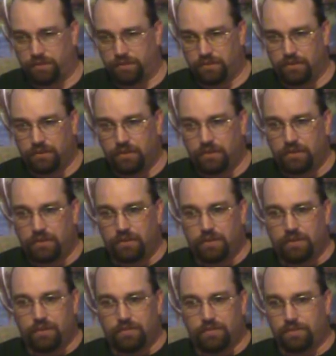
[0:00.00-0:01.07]

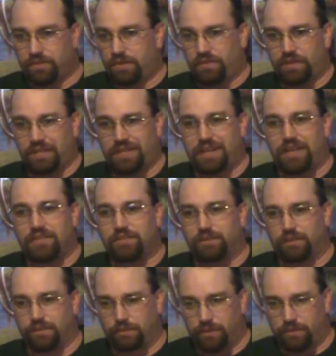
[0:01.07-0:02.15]
Of course, everything dies during
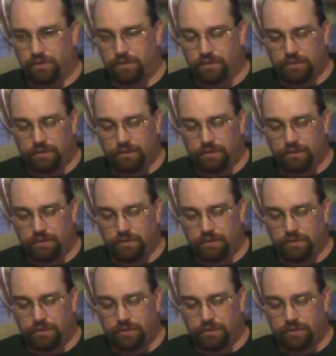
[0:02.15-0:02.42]
the winter.